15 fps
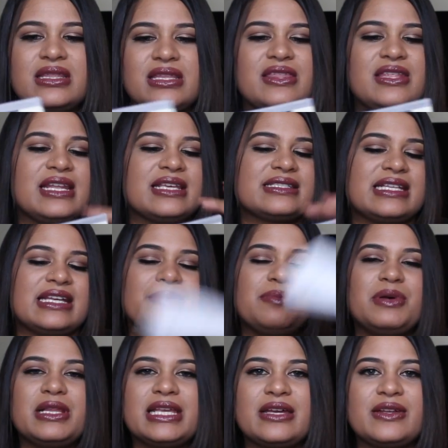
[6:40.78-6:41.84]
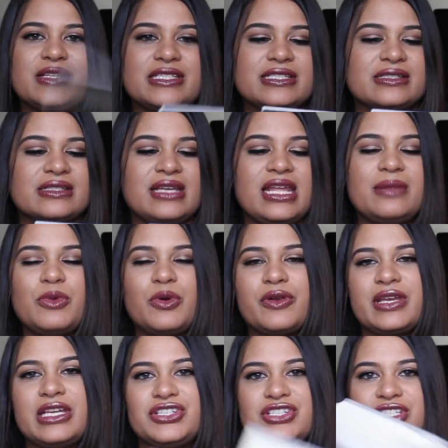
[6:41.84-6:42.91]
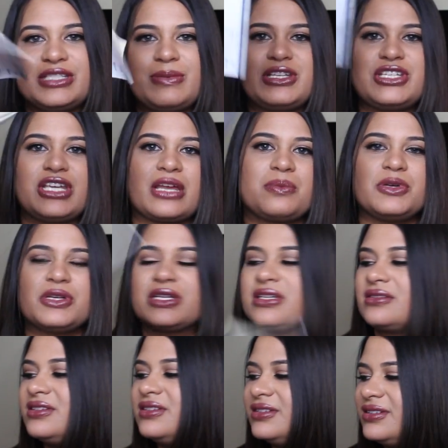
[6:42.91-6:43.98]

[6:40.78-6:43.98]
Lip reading: Then the next thing I'm pulling out is kind of boring. It's just my checkbook.